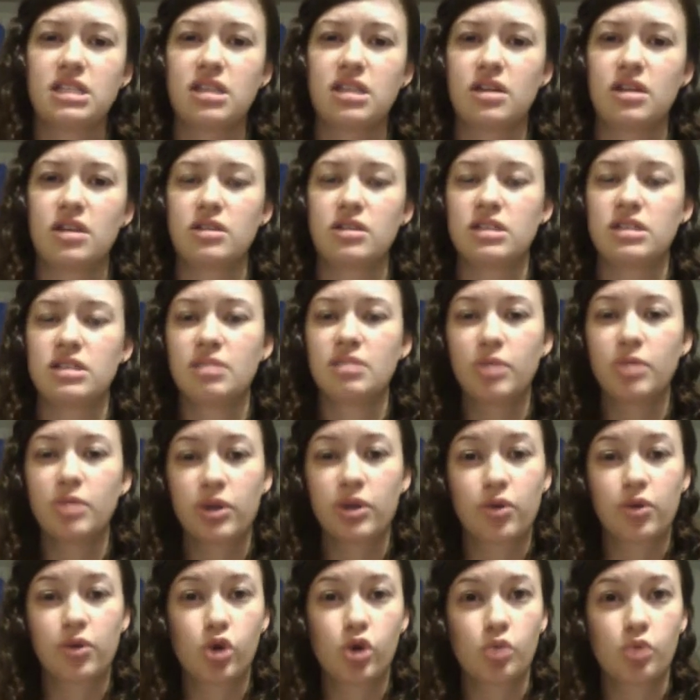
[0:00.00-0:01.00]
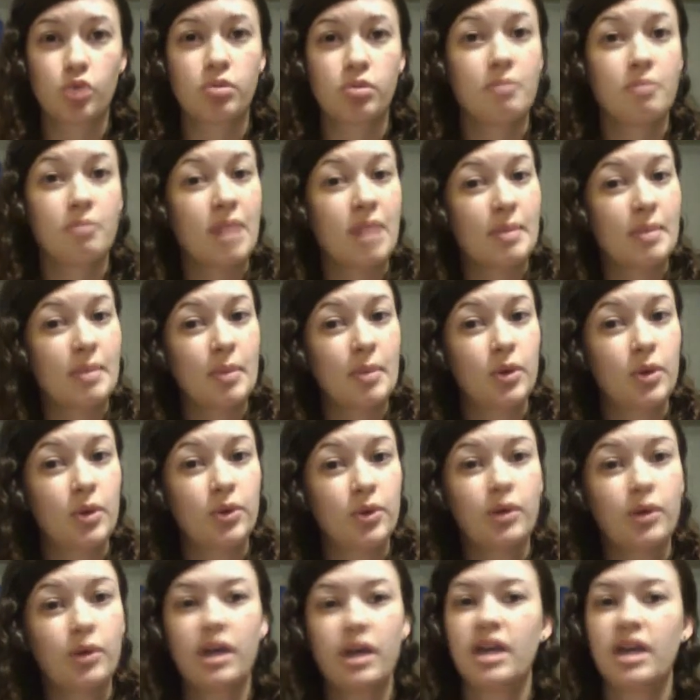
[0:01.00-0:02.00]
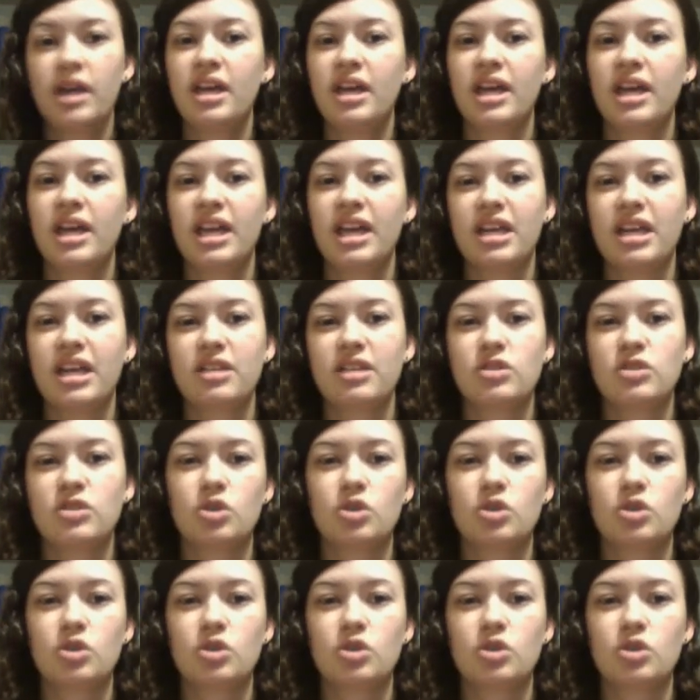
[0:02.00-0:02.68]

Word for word: their similar group Mamamoo, and